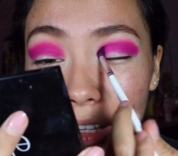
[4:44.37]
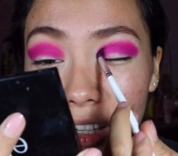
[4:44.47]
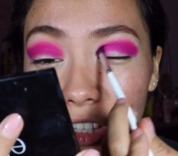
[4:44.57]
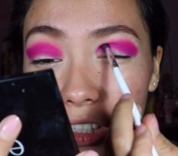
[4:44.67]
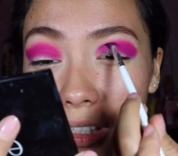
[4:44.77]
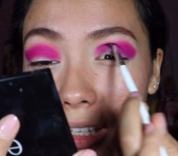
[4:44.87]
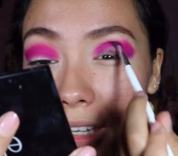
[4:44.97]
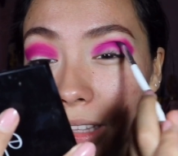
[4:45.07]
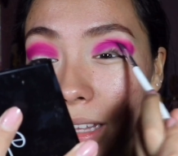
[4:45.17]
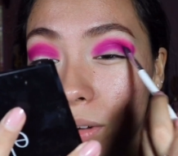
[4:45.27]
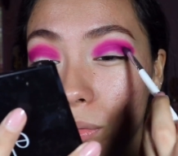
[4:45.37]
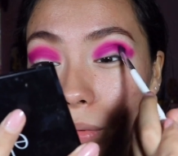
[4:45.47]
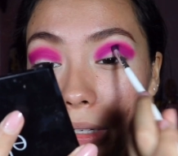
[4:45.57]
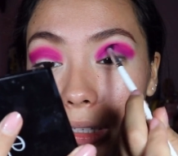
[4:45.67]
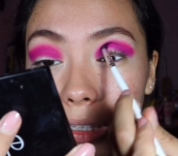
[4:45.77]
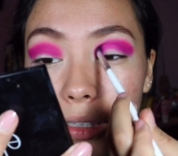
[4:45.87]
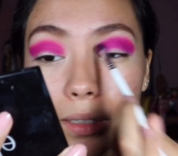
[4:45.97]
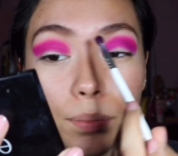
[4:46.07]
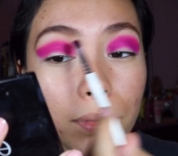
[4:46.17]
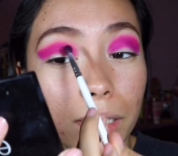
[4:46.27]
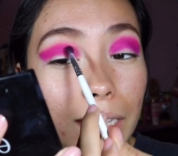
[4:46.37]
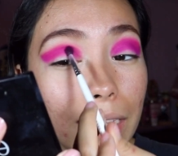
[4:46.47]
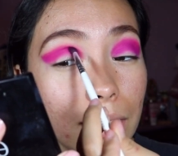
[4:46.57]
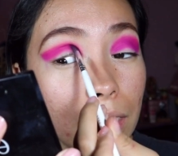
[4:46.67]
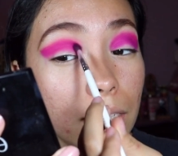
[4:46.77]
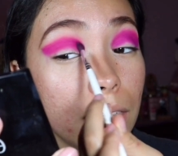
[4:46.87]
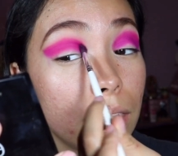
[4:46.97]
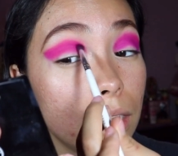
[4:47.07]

you just needed that really good blend.